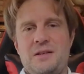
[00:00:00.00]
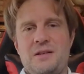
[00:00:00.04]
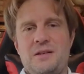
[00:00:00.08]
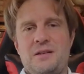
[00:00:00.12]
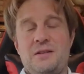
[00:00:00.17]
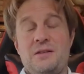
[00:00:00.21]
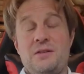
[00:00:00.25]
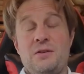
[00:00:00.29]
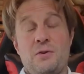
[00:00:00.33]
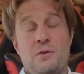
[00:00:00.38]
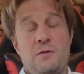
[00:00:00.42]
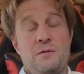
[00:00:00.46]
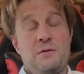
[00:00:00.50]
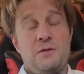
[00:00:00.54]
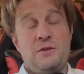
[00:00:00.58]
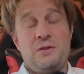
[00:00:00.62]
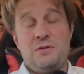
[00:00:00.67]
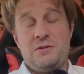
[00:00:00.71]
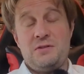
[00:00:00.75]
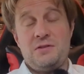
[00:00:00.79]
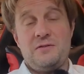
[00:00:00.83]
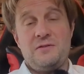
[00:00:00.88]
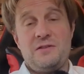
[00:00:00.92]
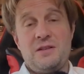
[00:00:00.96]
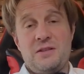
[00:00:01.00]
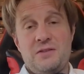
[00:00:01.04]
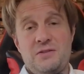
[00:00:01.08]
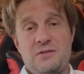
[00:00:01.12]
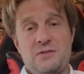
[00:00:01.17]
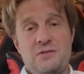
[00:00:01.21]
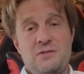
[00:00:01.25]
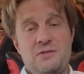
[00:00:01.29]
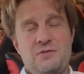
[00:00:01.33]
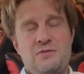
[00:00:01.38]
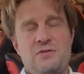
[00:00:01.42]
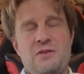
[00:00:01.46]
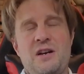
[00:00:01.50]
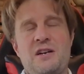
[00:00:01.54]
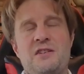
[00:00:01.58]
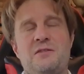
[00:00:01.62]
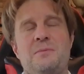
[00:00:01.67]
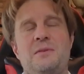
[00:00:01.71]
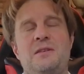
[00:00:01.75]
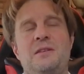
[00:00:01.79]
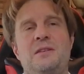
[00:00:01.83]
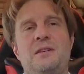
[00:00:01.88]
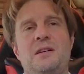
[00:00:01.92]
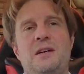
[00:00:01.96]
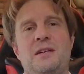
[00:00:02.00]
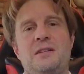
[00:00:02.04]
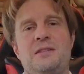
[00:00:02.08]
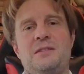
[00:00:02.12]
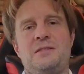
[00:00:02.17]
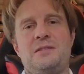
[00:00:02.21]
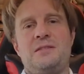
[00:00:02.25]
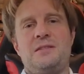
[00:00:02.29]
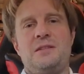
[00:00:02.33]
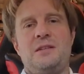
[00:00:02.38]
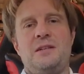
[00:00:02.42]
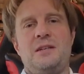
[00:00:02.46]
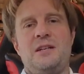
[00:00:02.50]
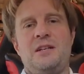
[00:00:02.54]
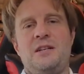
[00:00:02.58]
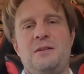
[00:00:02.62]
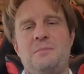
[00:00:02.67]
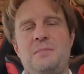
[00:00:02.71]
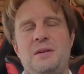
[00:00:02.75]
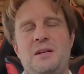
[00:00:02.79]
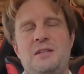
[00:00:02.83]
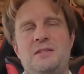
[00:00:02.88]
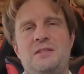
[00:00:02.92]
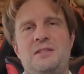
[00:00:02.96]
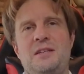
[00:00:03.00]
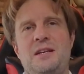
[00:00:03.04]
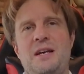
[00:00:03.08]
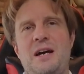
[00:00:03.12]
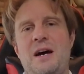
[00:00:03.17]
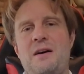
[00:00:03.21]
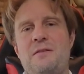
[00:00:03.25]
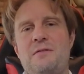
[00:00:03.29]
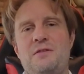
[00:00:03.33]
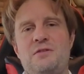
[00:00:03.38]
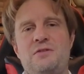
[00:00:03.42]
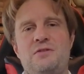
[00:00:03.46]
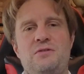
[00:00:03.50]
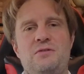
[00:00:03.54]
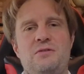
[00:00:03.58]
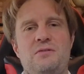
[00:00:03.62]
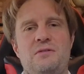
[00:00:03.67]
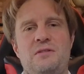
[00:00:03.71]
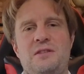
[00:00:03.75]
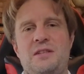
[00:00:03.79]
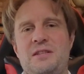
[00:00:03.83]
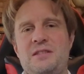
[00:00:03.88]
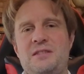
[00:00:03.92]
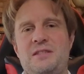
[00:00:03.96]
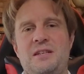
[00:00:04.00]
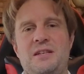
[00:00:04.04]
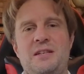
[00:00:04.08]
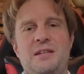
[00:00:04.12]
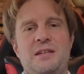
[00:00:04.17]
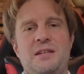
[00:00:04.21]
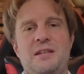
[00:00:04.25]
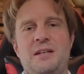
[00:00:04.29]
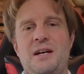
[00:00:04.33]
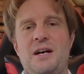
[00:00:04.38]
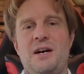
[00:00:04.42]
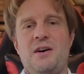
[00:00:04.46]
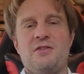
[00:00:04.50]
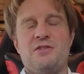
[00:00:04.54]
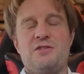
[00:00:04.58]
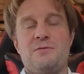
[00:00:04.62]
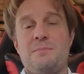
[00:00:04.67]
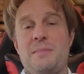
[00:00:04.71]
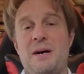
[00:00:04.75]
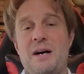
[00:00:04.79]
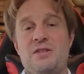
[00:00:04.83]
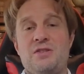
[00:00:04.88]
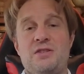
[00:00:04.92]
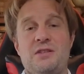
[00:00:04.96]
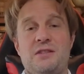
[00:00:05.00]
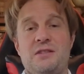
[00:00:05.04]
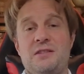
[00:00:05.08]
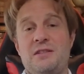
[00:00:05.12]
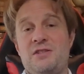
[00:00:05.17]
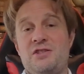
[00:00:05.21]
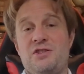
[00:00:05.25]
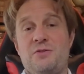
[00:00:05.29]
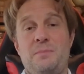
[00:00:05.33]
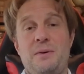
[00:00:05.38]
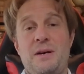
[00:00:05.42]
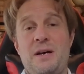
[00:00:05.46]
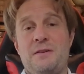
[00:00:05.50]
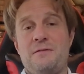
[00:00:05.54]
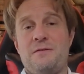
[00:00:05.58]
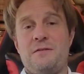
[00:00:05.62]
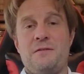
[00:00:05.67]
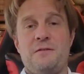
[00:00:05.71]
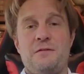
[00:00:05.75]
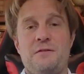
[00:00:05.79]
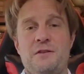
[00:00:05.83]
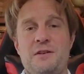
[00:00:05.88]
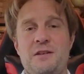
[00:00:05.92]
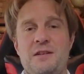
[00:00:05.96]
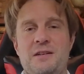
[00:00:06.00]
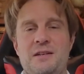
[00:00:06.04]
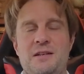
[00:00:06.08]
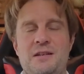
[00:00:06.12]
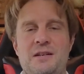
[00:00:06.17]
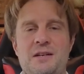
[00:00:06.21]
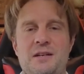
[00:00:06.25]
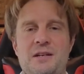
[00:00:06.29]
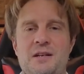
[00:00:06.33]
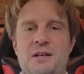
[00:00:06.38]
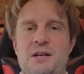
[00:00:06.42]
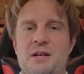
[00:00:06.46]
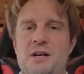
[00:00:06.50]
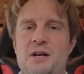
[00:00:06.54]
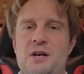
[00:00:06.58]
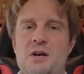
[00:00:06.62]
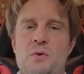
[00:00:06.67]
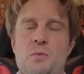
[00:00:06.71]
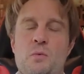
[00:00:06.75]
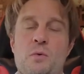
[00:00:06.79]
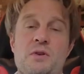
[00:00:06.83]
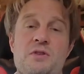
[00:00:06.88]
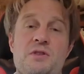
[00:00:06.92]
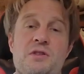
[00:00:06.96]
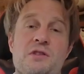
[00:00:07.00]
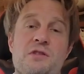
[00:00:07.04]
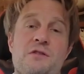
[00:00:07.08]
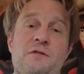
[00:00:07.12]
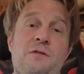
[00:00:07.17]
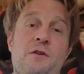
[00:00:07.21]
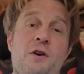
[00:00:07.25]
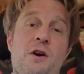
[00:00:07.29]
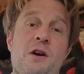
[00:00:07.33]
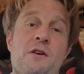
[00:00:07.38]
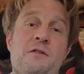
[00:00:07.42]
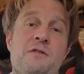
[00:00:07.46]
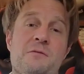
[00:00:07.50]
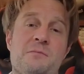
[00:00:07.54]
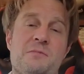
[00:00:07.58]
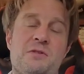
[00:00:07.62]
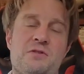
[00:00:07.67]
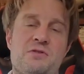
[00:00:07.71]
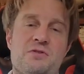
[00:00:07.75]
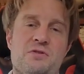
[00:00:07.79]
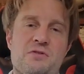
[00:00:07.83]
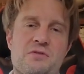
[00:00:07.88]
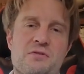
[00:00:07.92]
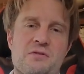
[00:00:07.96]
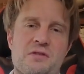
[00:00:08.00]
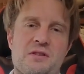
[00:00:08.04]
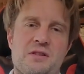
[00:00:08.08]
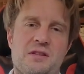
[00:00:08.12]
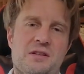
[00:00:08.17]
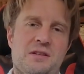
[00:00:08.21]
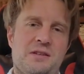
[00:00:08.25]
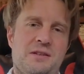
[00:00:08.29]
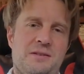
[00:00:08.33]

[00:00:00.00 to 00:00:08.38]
The overuse of that term drives me nuts, and it makes the average dude thinks he can get a house magically in Japan for free, which is far from the truth.